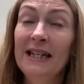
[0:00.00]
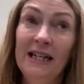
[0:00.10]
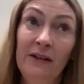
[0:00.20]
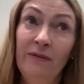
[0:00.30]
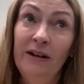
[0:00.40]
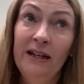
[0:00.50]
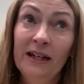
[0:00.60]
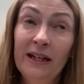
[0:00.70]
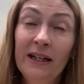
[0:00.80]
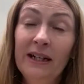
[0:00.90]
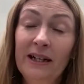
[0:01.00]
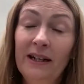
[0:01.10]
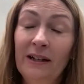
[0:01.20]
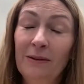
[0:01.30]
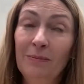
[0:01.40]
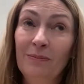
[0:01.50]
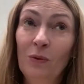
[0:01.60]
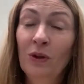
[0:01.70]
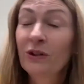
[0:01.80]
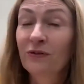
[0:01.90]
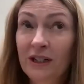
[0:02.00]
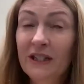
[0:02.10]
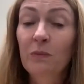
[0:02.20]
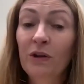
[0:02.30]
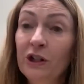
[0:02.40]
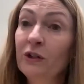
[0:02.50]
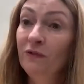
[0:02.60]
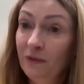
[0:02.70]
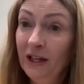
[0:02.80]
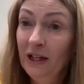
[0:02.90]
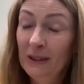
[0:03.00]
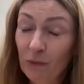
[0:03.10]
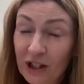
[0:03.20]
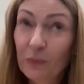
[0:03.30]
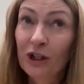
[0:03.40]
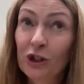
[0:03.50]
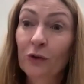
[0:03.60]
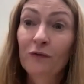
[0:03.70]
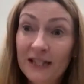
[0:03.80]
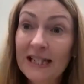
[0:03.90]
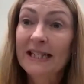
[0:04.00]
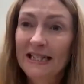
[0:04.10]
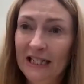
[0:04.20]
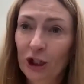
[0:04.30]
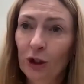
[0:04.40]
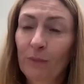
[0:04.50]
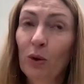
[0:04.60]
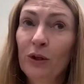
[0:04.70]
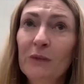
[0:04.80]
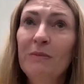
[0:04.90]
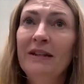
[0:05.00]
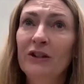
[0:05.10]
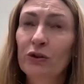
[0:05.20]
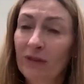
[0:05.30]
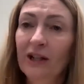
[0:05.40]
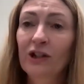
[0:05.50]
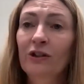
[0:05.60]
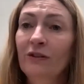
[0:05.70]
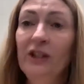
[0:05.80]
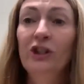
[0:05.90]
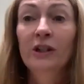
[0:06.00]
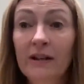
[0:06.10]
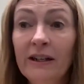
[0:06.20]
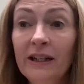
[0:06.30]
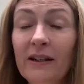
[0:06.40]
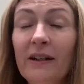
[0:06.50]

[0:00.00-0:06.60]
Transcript: And a very wonderful and inspirational physics teacher pointed me in the direction of engineering,